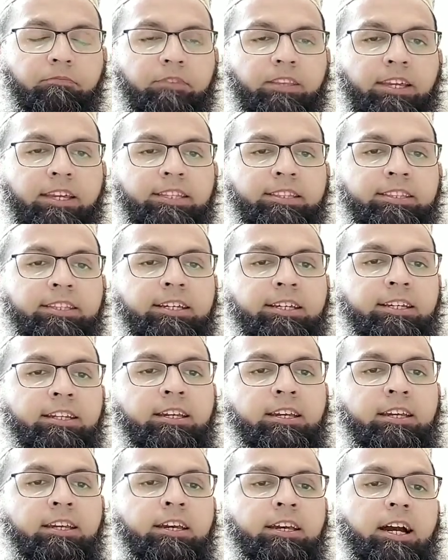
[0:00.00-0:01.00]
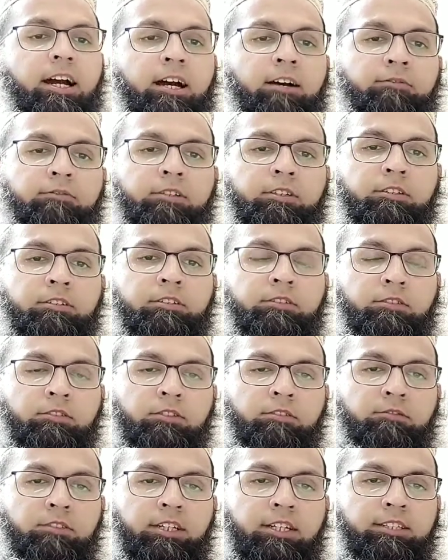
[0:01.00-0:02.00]
And then after you
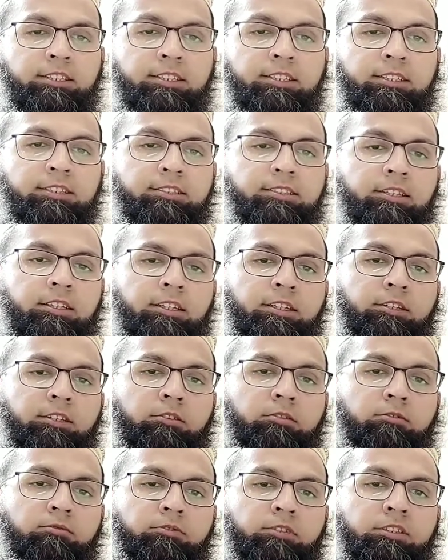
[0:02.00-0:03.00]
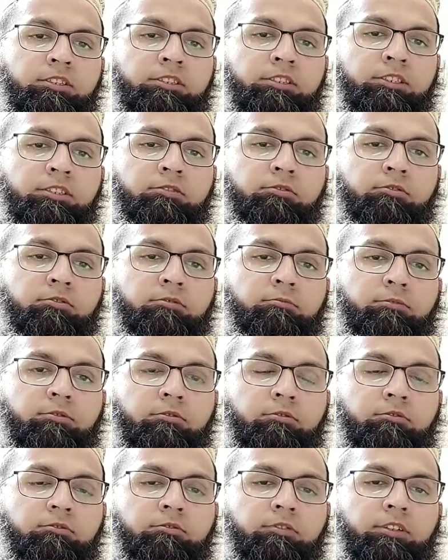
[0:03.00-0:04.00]
have done this, you first need to
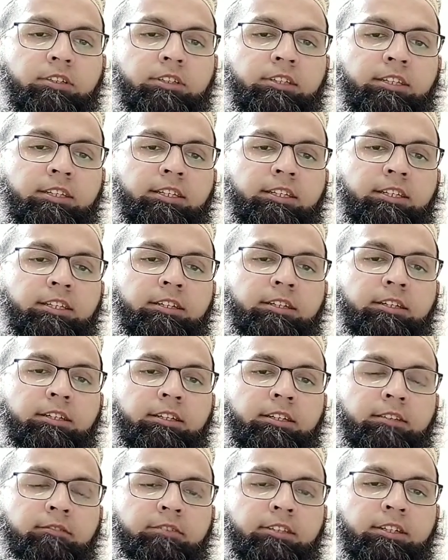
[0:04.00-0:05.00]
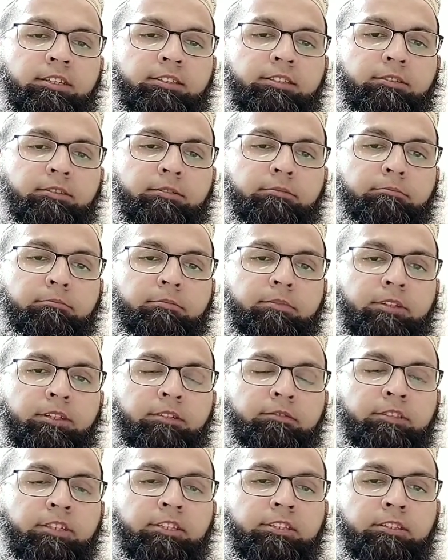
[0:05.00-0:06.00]
remove the if there is
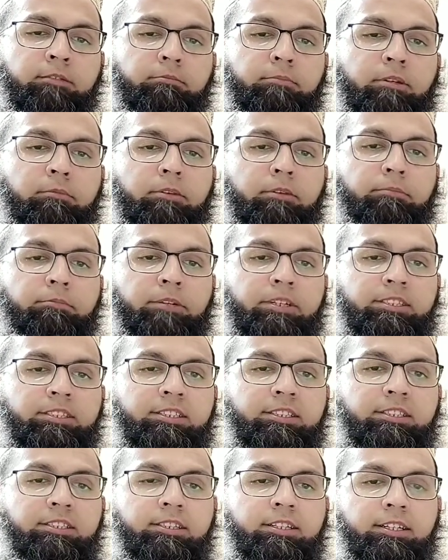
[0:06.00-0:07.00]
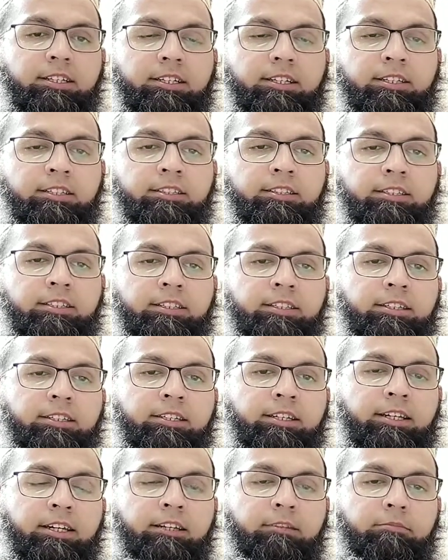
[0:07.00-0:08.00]
a bubble present in
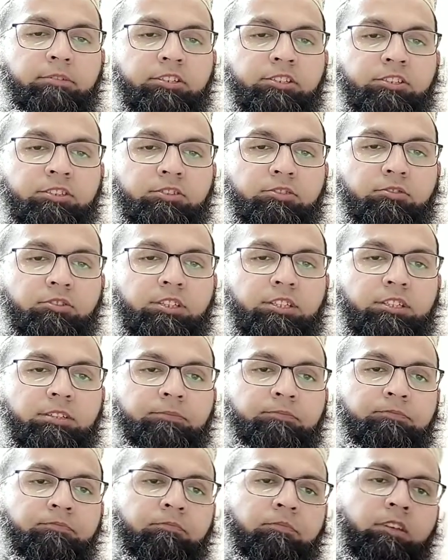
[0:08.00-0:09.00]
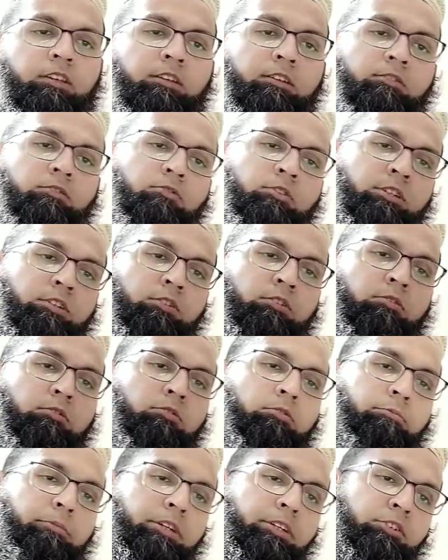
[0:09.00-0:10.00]
the calibration unit. So in order
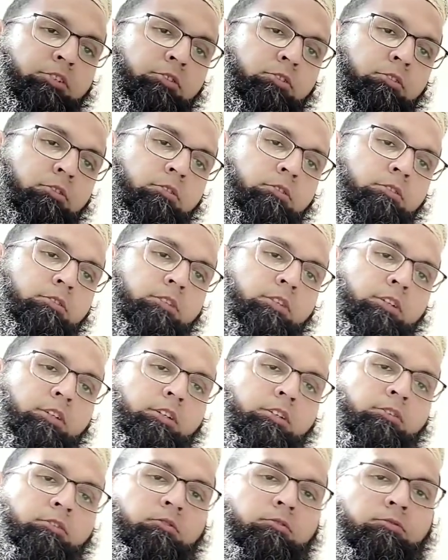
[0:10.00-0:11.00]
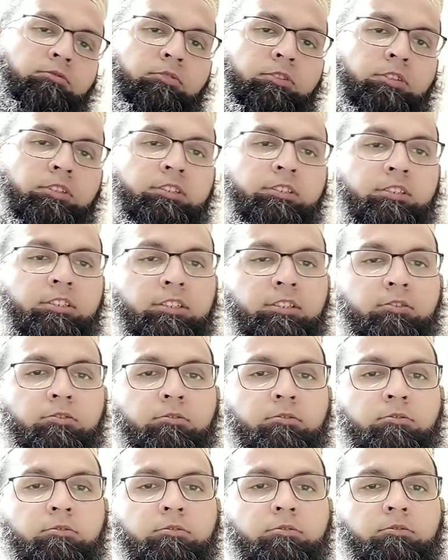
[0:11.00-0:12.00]
to make sure, you first need
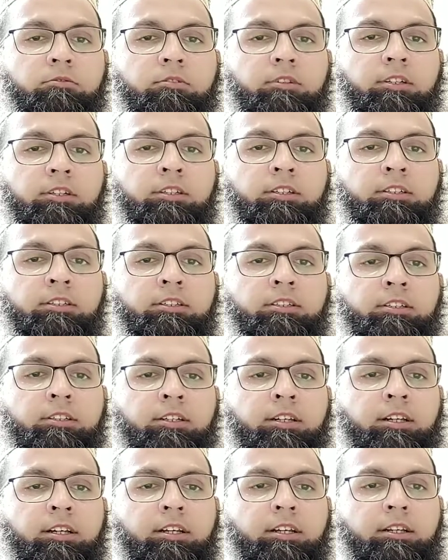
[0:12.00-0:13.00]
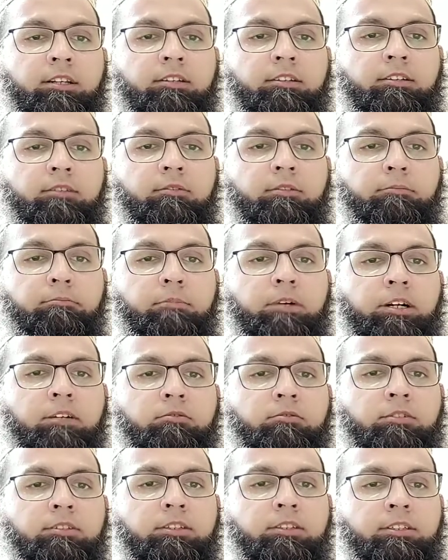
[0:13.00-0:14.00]
to
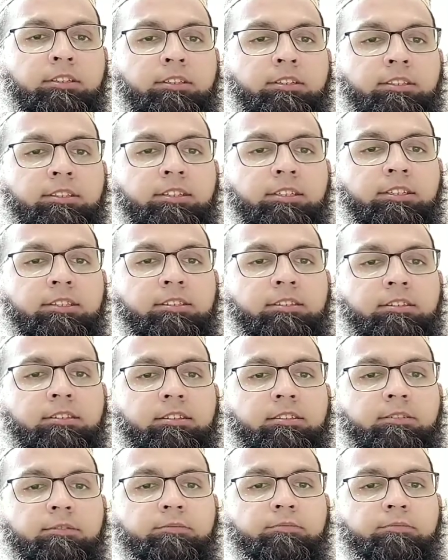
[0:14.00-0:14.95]
mount this